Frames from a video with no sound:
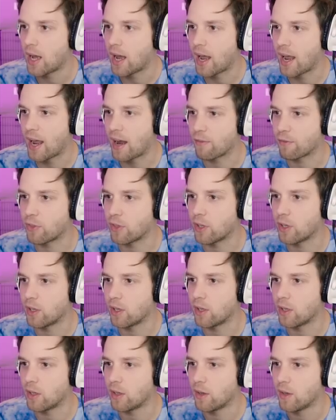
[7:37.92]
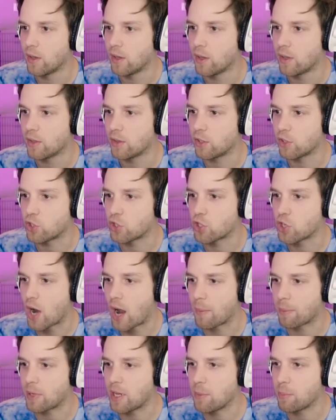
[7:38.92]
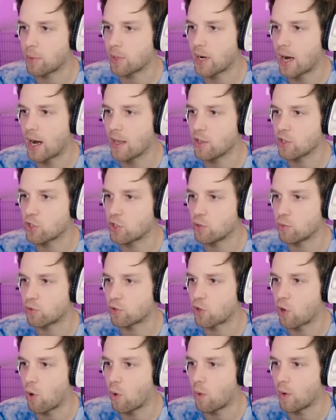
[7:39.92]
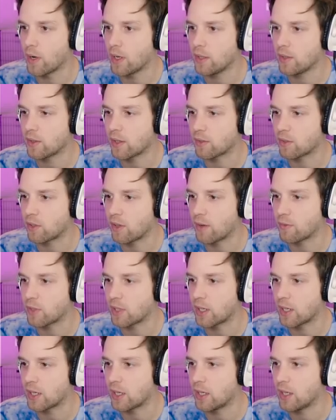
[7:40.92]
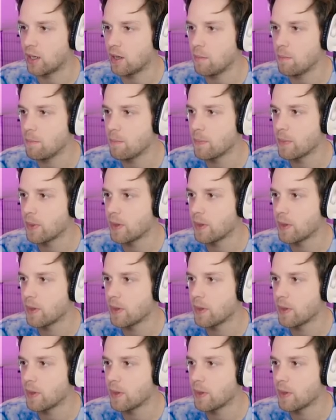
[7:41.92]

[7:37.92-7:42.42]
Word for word: I have the the shopkeeper guy that shoots coins. I still have to get him.